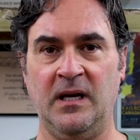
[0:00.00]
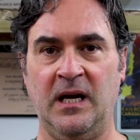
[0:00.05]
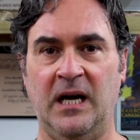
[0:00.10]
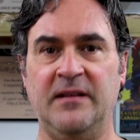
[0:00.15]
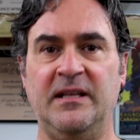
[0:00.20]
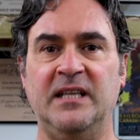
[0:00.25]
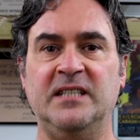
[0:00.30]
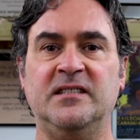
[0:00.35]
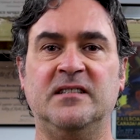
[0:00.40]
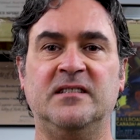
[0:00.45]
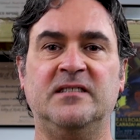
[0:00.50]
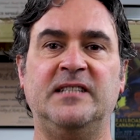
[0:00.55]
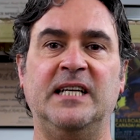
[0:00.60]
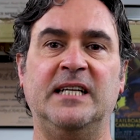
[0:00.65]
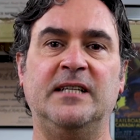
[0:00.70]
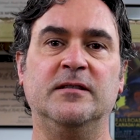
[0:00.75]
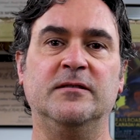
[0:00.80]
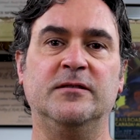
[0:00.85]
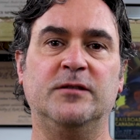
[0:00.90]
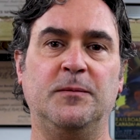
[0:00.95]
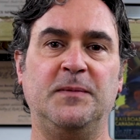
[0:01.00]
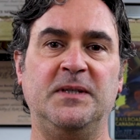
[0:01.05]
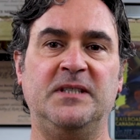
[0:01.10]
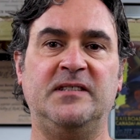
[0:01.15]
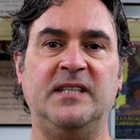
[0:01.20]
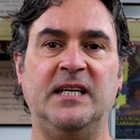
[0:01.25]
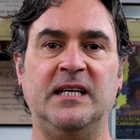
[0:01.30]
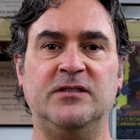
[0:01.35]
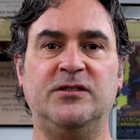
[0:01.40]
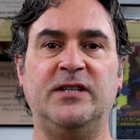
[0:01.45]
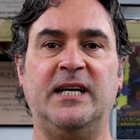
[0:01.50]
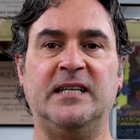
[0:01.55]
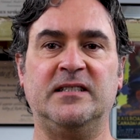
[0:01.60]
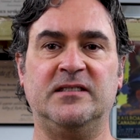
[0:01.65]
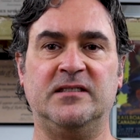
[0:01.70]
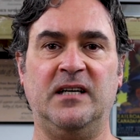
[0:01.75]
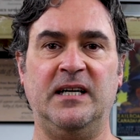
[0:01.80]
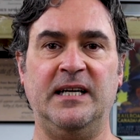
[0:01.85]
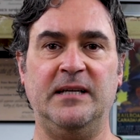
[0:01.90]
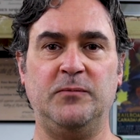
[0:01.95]
And these are the signals you'll be seeing
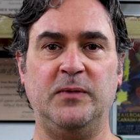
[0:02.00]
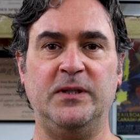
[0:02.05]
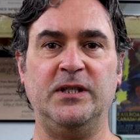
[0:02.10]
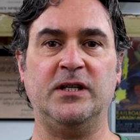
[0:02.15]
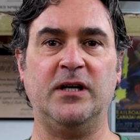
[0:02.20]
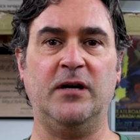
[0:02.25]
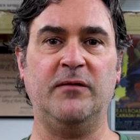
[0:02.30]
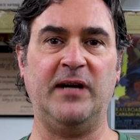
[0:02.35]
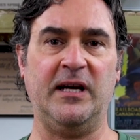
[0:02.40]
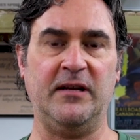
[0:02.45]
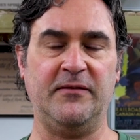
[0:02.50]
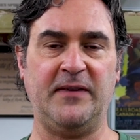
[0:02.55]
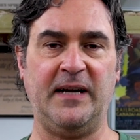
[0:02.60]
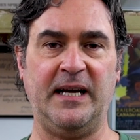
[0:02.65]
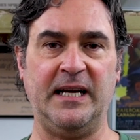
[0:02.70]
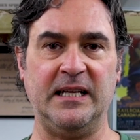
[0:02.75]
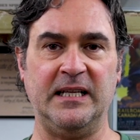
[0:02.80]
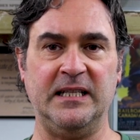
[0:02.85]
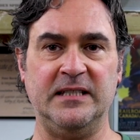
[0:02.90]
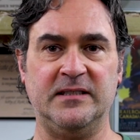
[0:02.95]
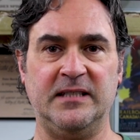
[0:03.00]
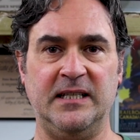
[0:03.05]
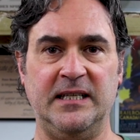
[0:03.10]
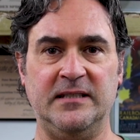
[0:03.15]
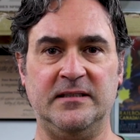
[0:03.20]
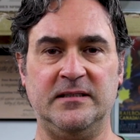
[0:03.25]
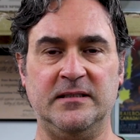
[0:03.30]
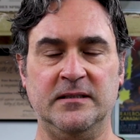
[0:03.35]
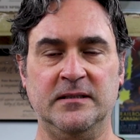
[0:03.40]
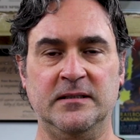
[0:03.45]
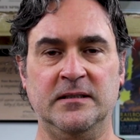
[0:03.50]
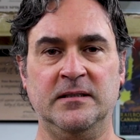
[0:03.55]
trackside when you go rail fanning these days.